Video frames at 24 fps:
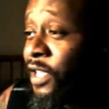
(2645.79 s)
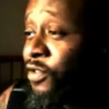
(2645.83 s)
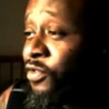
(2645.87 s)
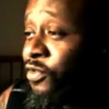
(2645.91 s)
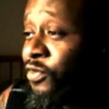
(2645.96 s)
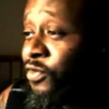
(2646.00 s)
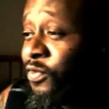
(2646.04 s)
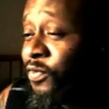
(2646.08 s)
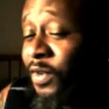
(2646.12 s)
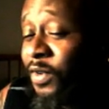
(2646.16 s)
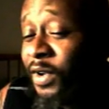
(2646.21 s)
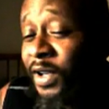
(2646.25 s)

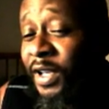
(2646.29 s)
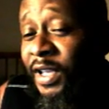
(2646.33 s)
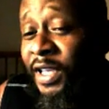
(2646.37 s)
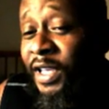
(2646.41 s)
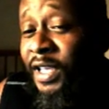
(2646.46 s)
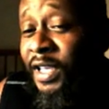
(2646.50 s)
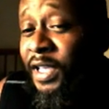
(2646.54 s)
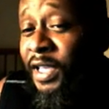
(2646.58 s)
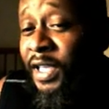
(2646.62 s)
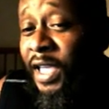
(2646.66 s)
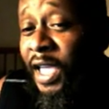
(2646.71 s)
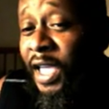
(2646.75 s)
He was like
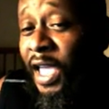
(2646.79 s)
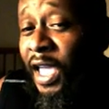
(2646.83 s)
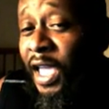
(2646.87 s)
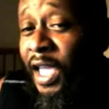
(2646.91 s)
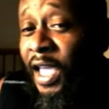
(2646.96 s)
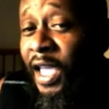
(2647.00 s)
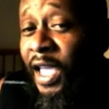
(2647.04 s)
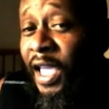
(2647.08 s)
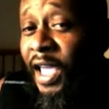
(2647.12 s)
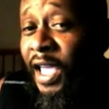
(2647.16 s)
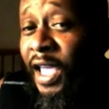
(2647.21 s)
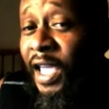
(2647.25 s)
no,
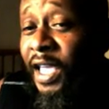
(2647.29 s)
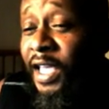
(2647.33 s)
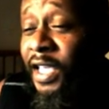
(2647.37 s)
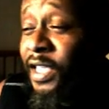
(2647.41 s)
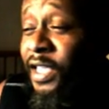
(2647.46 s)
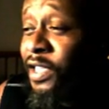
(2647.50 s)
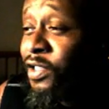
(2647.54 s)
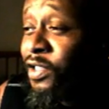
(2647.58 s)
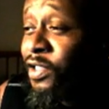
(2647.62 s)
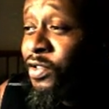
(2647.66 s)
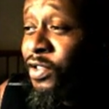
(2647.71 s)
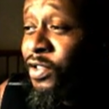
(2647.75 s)
and she was
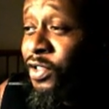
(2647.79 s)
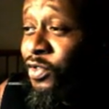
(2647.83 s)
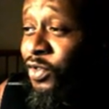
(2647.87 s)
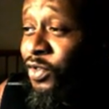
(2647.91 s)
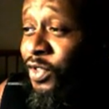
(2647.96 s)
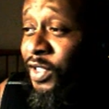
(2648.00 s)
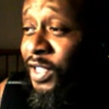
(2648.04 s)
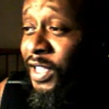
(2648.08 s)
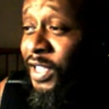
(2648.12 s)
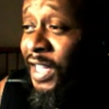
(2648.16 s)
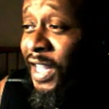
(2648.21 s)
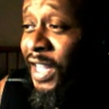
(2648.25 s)
just like,
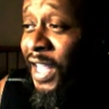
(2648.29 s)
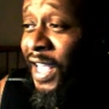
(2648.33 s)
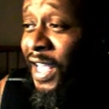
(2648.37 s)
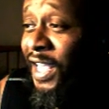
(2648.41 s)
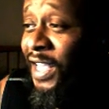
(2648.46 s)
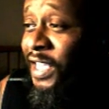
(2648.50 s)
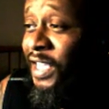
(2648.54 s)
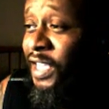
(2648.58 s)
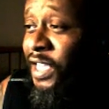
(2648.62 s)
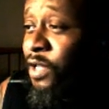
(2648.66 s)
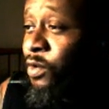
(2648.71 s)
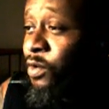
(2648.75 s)

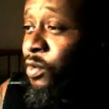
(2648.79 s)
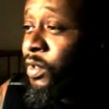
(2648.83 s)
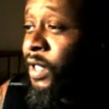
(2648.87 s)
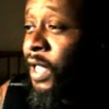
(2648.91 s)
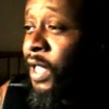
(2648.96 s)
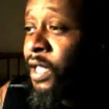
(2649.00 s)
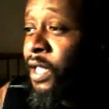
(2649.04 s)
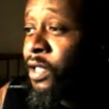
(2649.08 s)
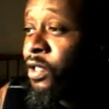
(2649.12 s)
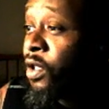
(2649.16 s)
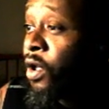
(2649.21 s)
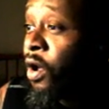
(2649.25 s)

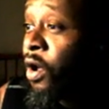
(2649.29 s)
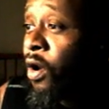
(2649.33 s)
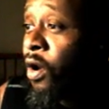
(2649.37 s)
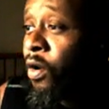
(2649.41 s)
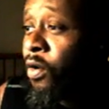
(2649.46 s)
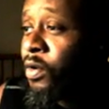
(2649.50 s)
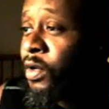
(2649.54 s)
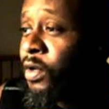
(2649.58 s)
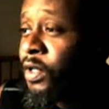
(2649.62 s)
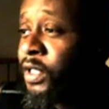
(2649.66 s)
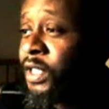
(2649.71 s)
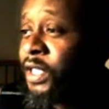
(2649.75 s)
wow,
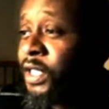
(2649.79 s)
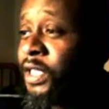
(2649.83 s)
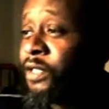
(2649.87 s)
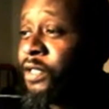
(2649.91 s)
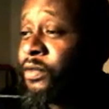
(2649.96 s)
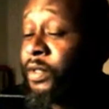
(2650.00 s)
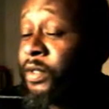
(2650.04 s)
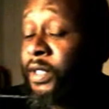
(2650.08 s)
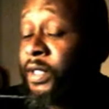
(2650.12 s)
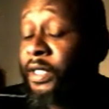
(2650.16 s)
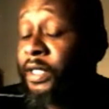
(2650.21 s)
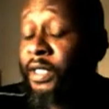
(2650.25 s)
like
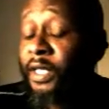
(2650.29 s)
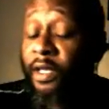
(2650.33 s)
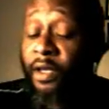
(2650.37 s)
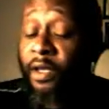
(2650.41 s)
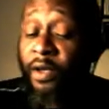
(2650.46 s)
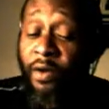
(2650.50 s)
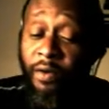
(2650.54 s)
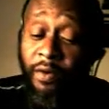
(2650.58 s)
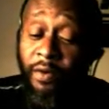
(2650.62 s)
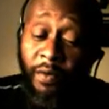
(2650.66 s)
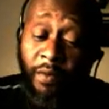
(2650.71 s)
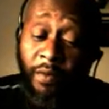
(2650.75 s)
she was,
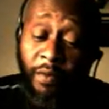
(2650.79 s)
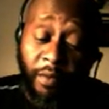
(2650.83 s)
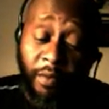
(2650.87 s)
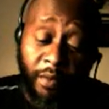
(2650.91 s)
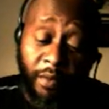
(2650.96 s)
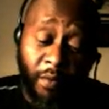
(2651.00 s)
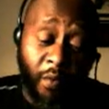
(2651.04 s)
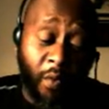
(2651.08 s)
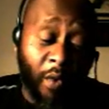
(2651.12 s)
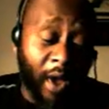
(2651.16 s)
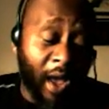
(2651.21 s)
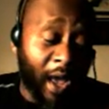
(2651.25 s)
she
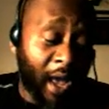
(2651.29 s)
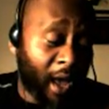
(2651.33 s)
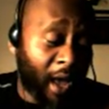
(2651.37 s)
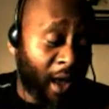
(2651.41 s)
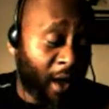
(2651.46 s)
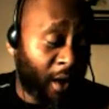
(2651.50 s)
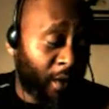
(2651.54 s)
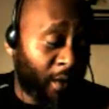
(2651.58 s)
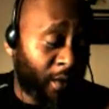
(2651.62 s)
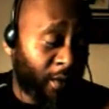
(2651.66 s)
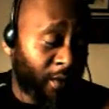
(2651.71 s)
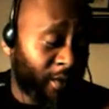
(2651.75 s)
didn't know what to
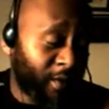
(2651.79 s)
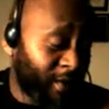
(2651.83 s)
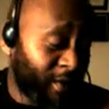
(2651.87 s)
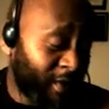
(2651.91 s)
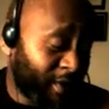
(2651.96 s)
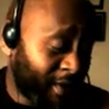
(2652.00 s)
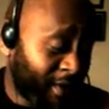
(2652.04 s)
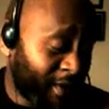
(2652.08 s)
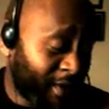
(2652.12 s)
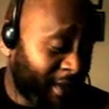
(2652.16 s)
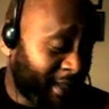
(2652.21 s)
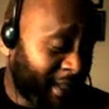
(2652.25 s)
say. She
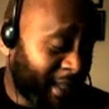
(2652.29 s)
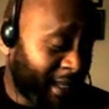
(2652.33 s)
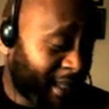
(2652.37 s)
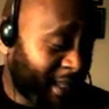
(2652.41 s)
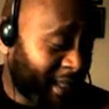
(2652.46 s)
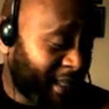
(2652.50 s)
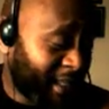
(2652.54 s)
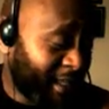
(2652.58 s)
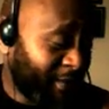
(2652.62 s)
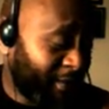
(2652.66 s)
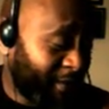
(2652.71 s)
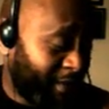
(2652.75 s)
started
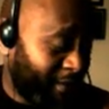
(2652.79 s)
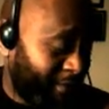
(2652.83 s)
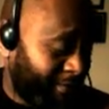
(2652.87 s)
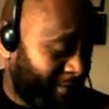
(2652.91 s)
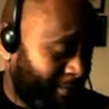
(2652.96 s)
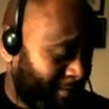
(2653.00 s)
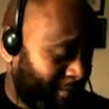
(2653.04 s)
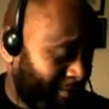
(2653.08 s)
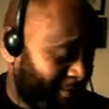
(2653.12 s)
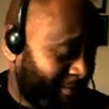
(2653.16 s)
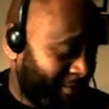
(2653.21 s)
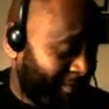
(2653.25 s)

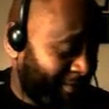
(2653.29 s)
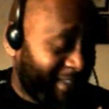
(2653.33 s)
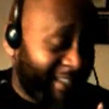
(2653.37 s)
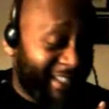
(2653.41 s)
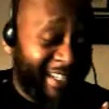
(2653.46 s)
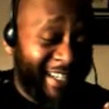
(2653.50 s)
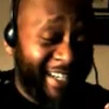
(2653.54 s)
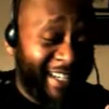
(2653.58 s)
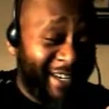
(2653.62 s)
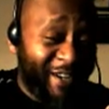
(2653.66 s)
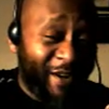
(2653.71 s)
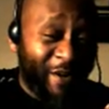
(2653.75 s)
brushing off. She
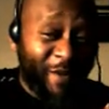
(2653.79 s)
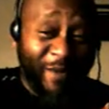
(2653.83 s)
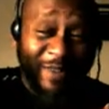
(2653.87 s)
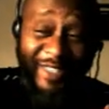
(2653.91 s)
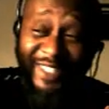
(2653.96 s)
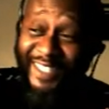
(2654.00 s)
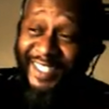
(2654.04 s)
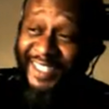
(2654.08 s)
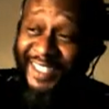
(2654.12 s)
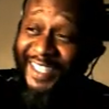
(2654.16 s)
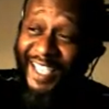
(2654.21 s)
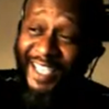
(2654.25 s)
didn't know what to say.
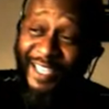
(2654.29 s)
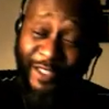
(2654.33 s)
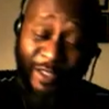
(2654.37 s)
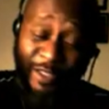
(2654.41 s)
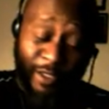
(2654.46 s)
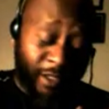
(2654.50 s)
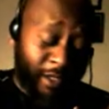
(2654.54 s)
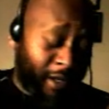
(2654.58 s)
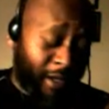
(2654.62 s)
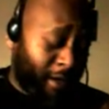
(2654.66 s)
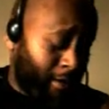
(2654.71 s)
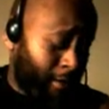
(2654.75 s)
This dude like,
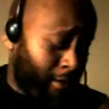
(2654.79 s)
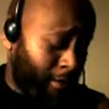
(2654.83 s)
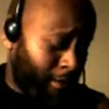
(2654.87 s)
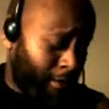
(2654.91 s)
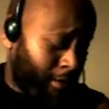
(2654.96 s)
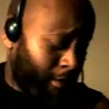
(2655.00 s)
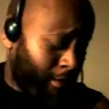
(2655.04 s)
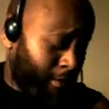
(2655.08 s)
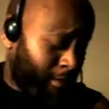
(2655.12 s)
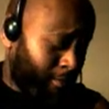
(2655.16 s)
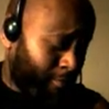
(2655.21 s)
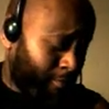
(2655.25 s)
I gotta go.